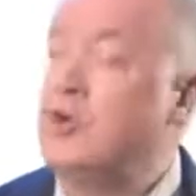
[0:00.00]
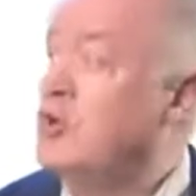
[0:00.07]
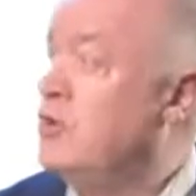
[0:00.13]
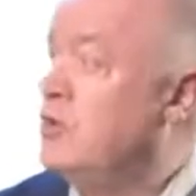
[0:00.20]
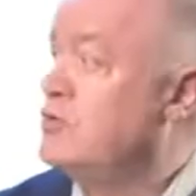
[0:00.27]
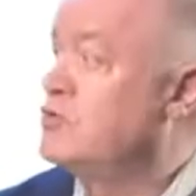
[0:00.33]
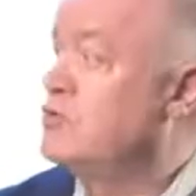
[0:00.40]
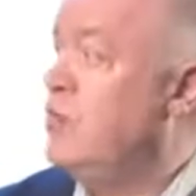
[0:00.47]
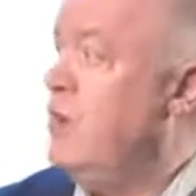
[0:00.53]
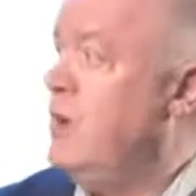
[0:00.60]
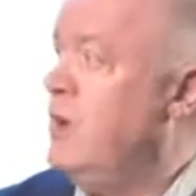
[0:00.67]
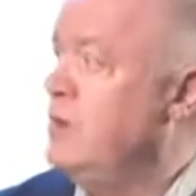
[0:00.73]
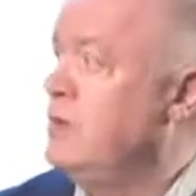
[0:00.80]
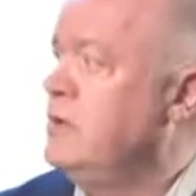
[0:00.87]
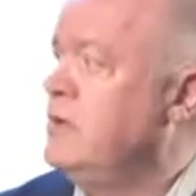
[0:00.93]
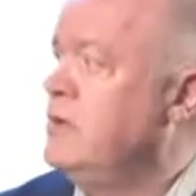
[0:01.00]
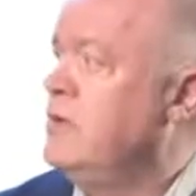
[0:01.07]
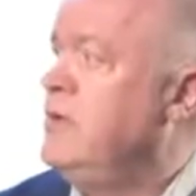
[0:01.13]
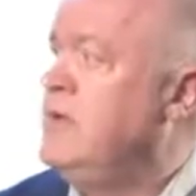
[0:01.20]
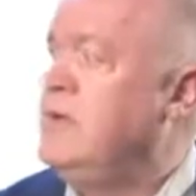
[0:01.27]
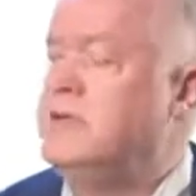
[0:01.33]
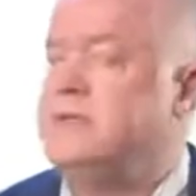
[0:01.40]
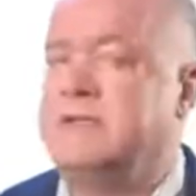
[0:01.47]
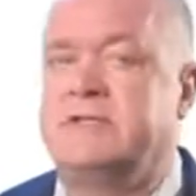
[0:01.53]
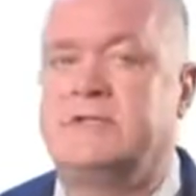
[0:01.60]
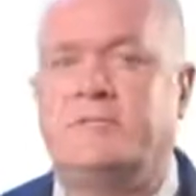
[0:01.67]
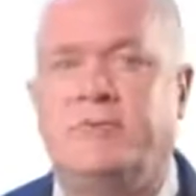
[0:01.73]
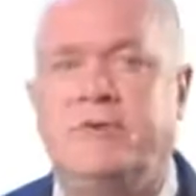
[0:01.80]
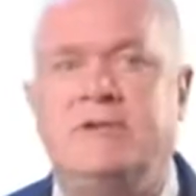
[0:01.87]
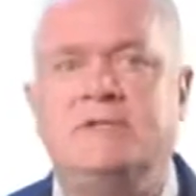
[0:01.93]
COX-1 is
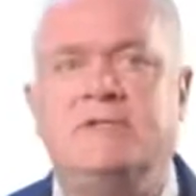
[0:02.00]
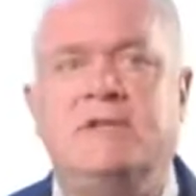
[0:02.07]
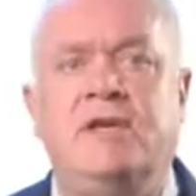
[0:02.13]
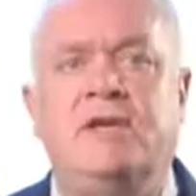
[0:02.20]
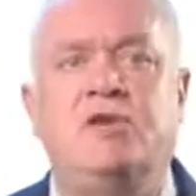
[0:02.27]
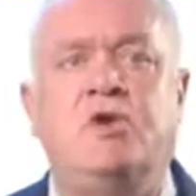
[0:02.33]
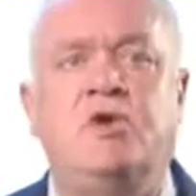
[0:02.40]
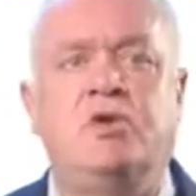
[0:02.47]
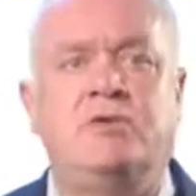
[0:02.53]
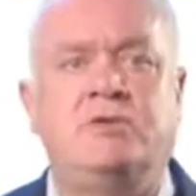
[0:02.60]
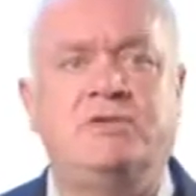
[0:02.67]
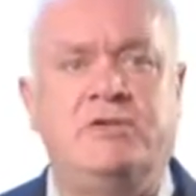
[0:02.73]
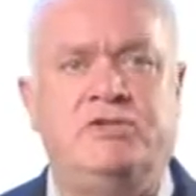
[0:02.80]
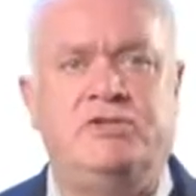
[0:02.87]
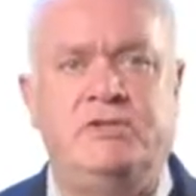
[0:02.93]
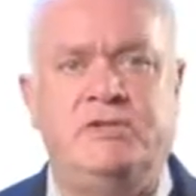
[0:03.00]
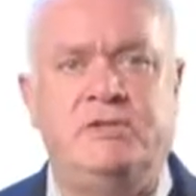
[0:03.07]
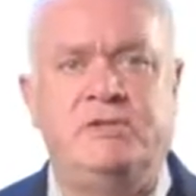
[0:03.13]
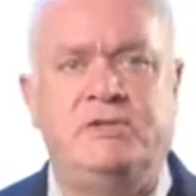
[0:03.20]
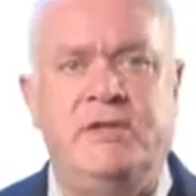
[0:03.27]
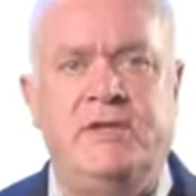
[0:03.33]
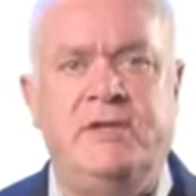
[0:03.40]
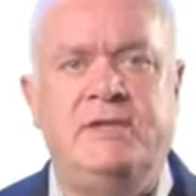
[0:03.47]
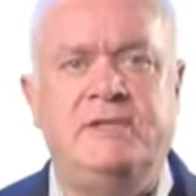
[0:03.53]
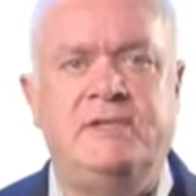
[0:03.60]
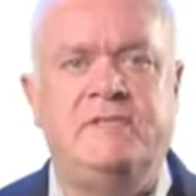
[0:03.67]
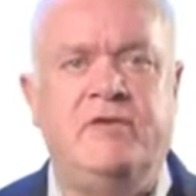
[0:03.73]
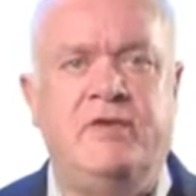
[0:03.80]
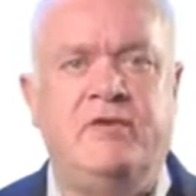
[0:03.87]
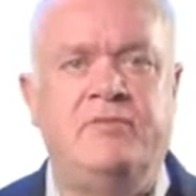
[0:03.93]
expressed in all tissues and
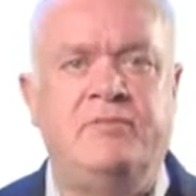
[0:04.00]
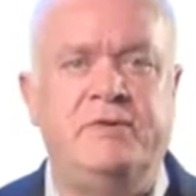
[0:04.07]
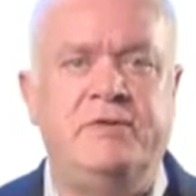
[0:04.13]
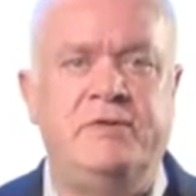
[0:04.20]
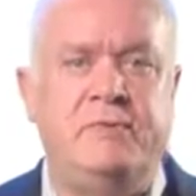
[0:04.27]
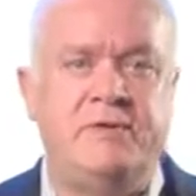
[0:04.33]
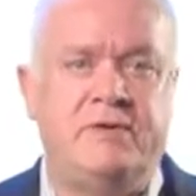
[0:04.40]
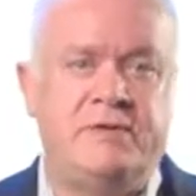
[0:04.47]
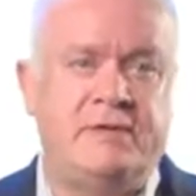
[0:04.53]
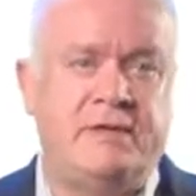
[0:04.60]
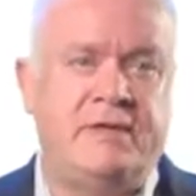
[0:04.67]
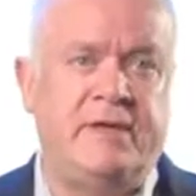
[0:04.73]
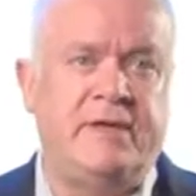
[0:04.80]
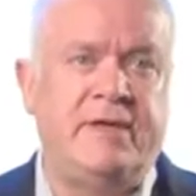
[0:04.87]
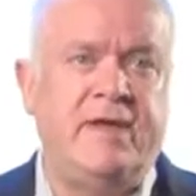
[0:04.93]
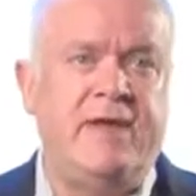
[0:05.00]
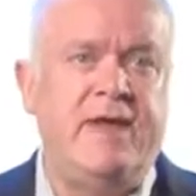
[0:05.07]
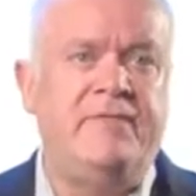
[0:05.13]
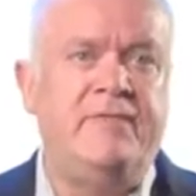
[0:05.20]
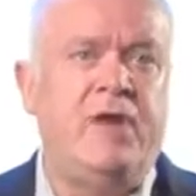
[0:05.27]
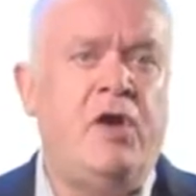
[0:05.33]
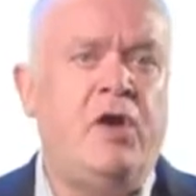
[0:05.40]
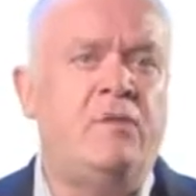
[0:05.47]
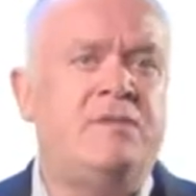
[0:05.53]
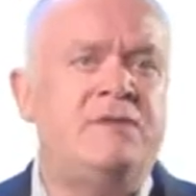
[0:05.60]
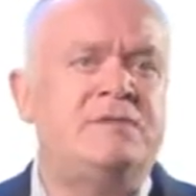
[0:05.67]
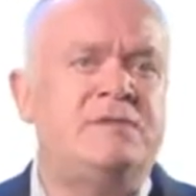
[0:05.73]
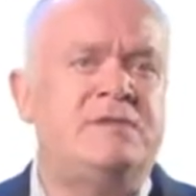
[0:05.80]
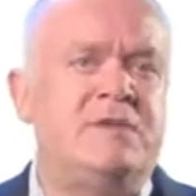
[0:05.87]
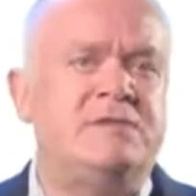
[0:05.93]
is involved predominantly in the
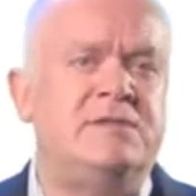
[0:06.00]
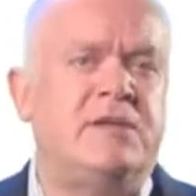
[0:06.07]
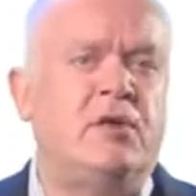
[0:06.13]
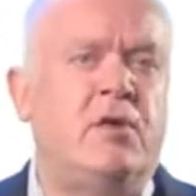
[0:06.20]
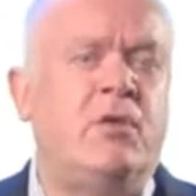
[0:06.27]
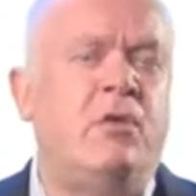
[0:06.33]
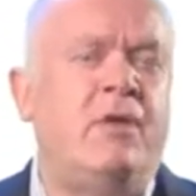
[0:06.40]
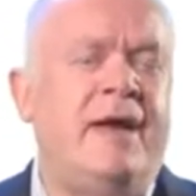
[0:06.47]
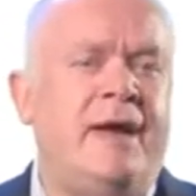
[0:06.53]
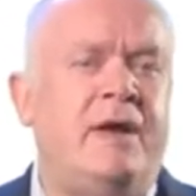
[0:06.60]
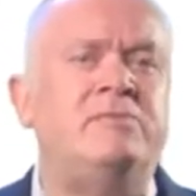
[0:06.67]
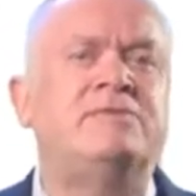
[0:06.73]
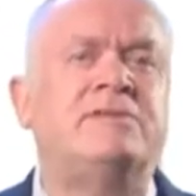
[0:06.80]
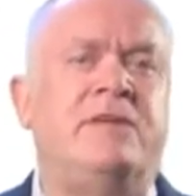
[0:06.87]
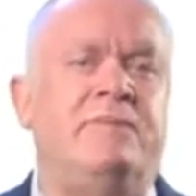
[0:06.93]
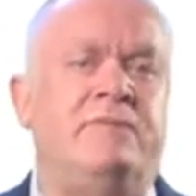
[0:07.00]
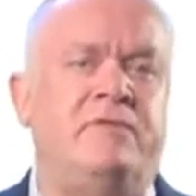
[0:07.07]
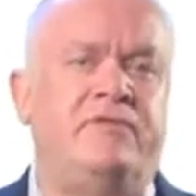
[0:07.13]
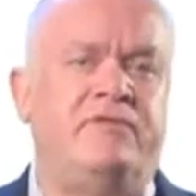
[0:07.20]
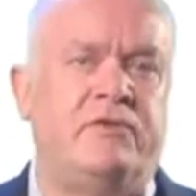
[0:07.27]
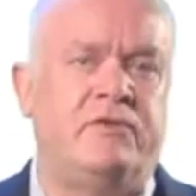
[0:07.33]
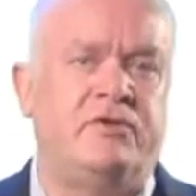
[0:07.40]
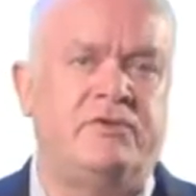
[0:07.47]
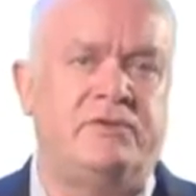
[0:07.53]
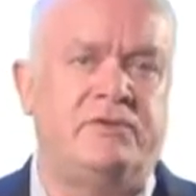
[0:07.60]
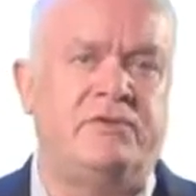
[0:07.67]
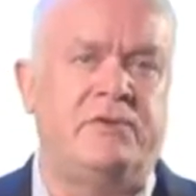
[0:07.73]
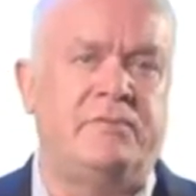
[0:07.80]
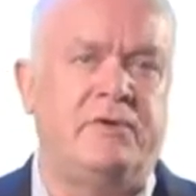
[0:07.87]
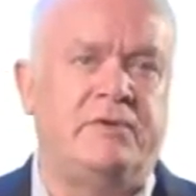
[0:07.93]
homeostatic or housekeeping
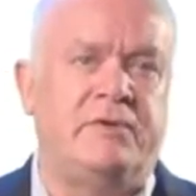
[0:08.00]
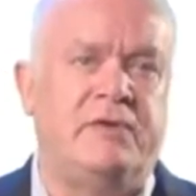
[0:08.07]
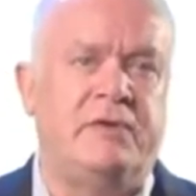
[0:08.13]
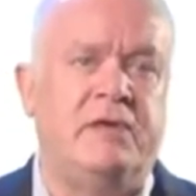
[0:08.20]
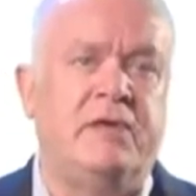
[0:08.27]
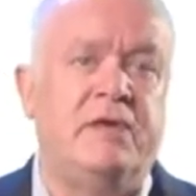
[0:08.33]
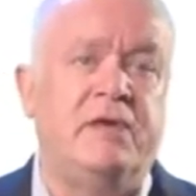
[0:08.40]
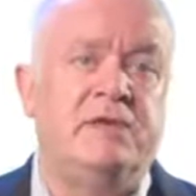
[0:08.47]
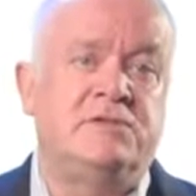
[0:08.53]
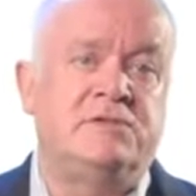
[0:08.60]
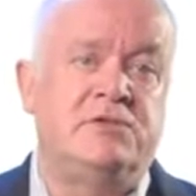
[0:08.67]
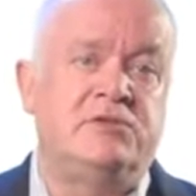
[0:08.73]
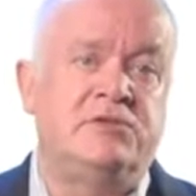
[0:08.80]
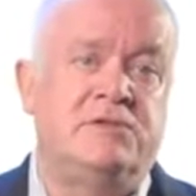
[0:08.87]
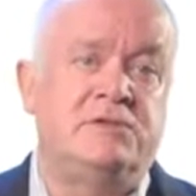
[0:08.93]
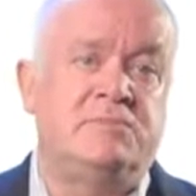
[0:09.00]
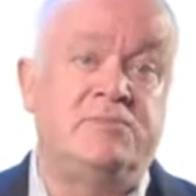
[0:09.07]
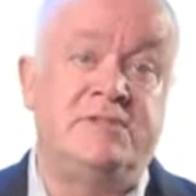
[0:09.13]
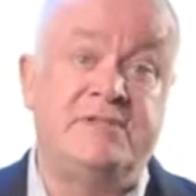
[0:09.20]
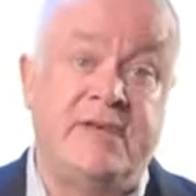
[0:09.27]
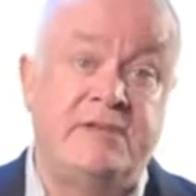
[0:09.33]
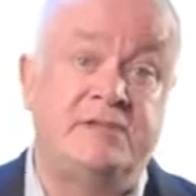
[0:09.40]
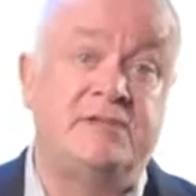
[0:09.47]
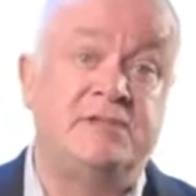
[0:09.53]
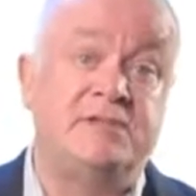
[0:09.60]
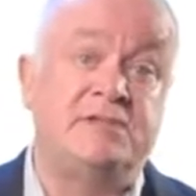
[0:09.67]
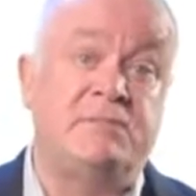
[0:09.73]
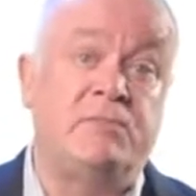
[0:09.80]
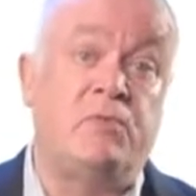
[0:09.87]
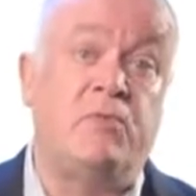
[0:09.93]
functions of the body, such as protecting
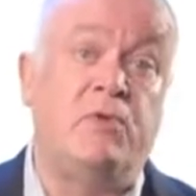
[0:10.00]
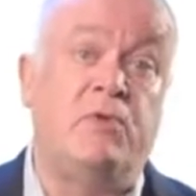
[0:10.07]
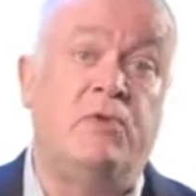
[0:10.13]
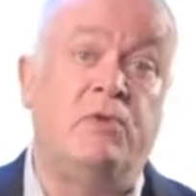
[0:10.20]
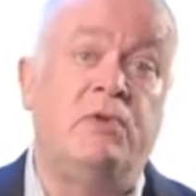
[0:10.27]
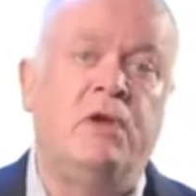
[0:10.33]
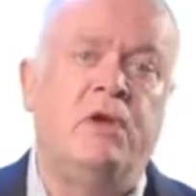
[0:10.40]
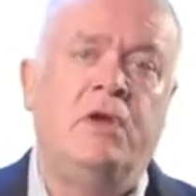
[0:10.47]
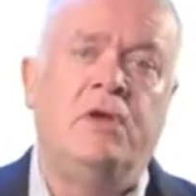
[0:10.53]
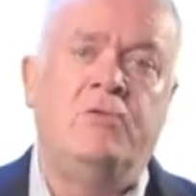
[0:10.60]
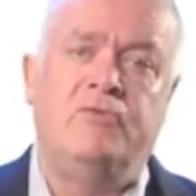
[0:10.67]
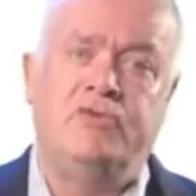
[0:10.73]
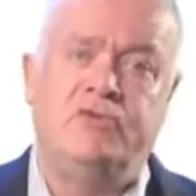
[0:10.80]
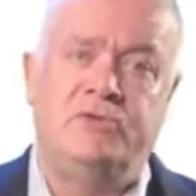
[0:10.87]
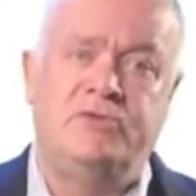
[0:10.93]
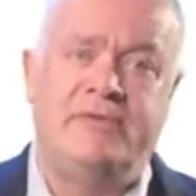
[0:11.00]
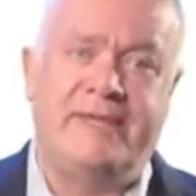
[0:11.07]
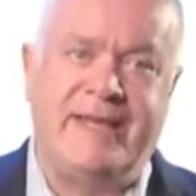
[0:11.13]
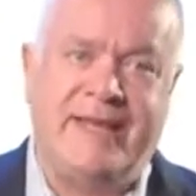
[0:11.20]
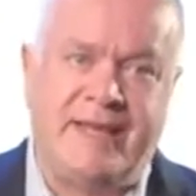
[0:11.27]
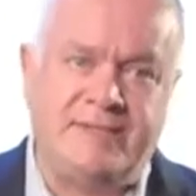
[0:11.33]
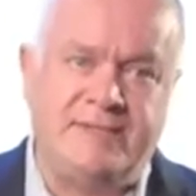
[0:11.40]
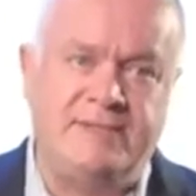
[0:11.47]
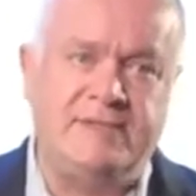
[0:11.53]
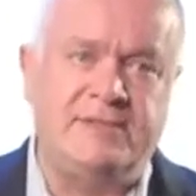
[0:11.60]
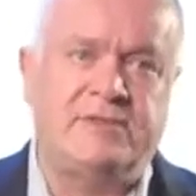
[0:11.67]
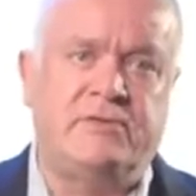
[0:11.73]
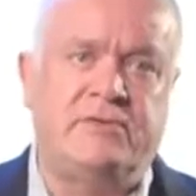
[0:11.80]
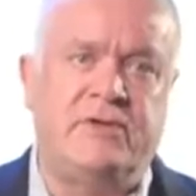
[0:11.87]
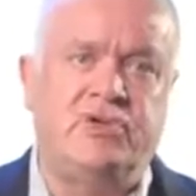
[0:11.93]
the stomach wall, reducing
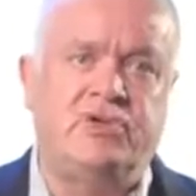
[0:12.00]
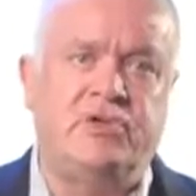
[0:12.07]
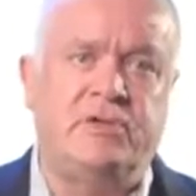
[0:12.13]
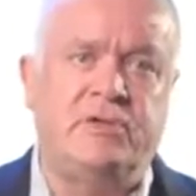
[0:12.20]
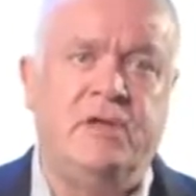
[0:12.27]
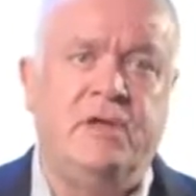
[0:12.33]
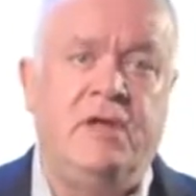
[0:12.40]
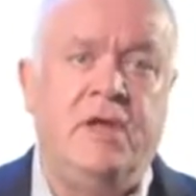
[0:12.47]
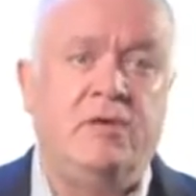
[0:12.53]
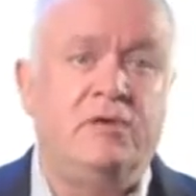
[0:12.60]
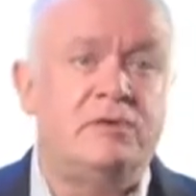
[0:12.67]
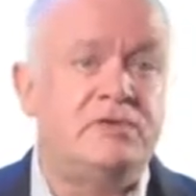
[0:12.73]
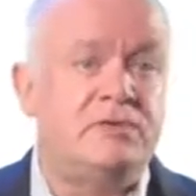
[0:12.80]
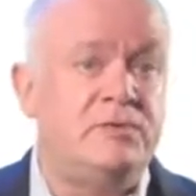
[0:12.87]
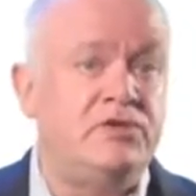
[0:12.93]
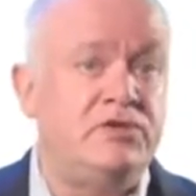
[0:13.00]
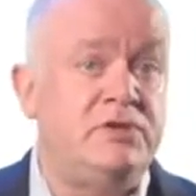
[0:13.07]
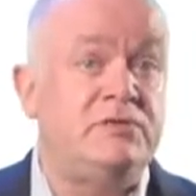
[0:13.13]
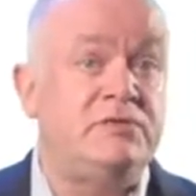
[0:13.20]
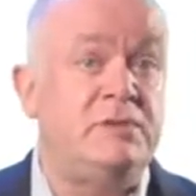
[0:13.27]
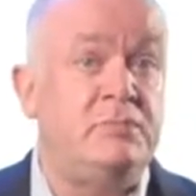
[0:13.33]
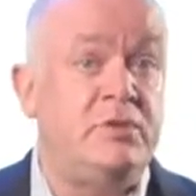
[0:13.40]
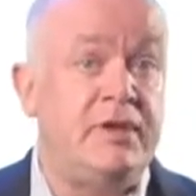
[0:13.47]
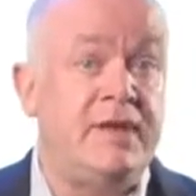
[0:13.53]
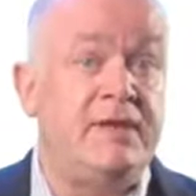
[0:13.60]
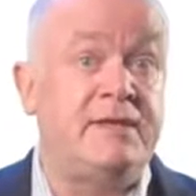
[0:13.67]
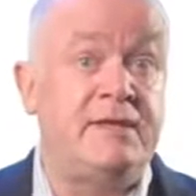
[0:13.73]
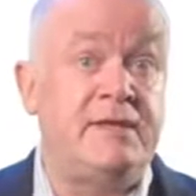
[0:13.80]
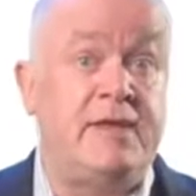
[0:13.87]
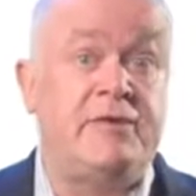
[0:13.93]
acid secretion, and also inducing
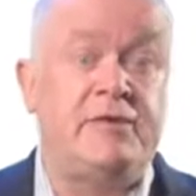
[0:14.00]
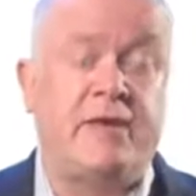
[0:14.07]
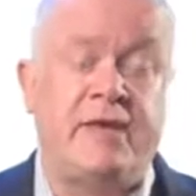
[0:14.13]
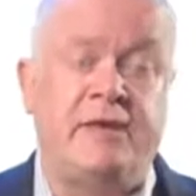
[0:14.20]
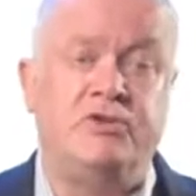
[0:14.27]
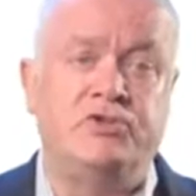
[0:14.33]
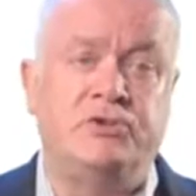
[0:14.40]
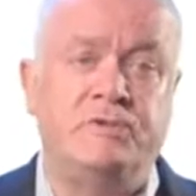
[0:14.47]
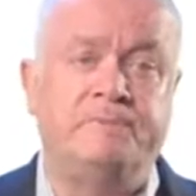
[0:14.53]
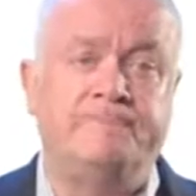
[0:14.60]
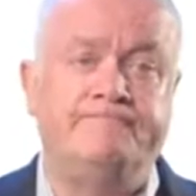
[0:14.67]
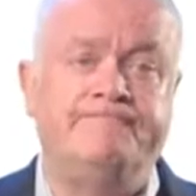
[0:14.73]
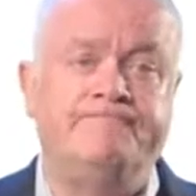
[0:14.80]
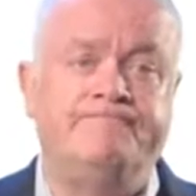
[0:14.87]
platelet aggregation.